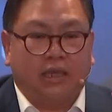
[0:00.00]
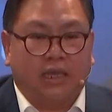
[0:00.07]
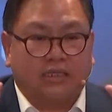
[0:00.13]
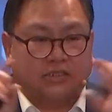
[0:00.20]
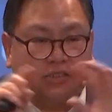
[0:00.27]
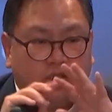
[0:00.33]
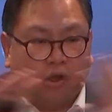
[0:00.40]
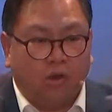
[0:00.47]

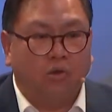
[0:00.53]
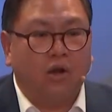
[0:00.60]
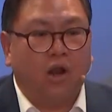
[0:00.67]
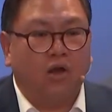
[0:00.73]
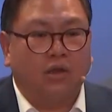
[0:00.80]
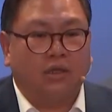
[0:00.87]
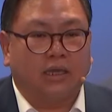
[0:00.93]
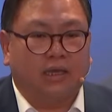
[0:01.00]
is no
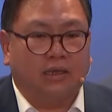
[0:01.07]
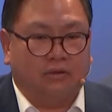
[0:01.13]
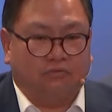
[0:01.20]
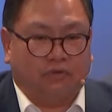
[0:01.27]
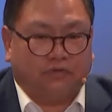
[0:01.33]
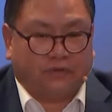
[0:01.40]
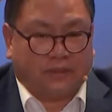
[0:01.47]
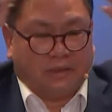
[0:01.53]
longer
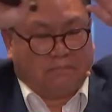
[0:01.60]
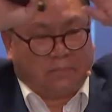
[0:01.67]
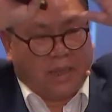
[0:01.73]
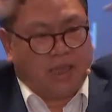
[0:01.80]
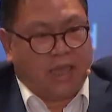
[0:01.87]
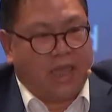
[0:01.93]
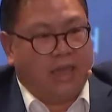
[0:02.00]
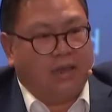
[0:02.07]
with the
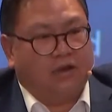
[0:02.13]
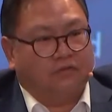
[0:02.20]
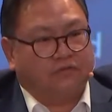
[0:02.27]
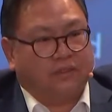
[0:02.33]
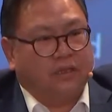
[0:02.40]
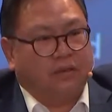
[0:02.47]
big hand of